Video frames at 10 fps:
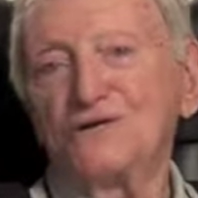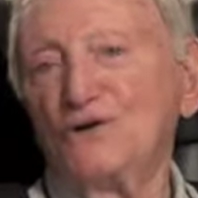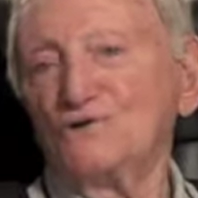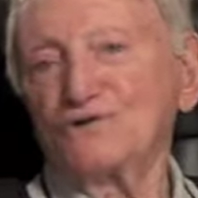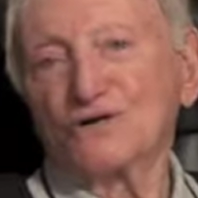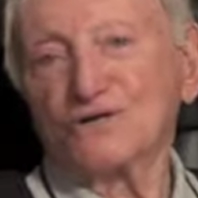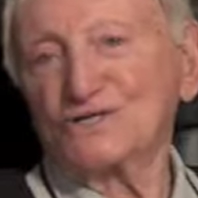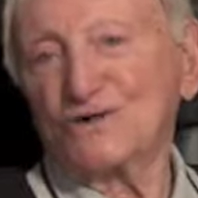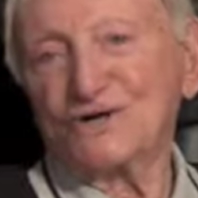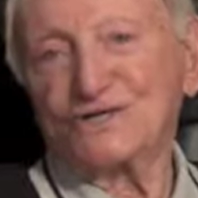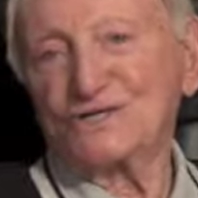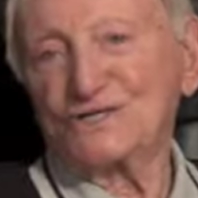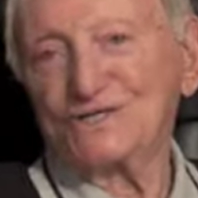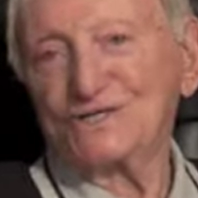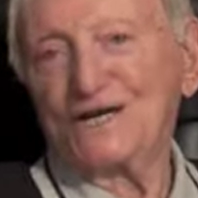no sugar
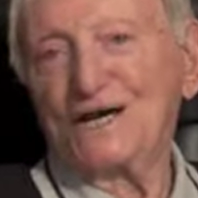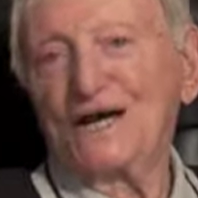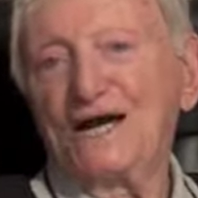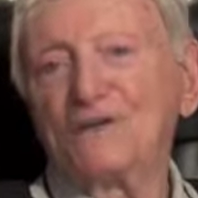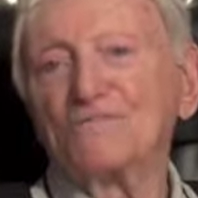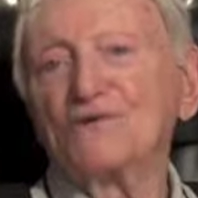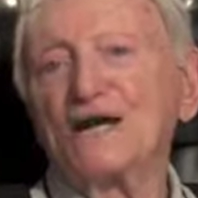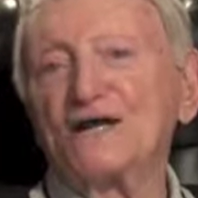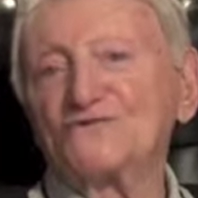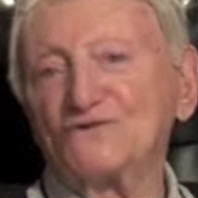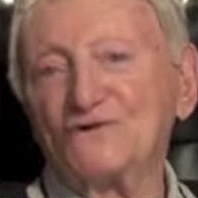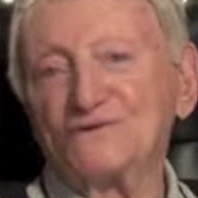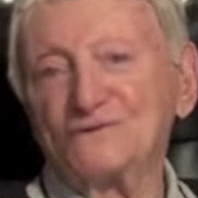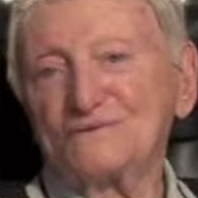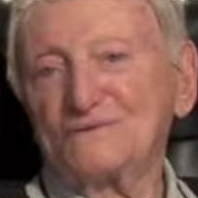shortage,
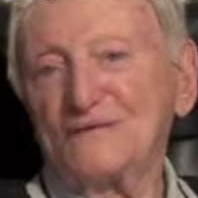plentiful.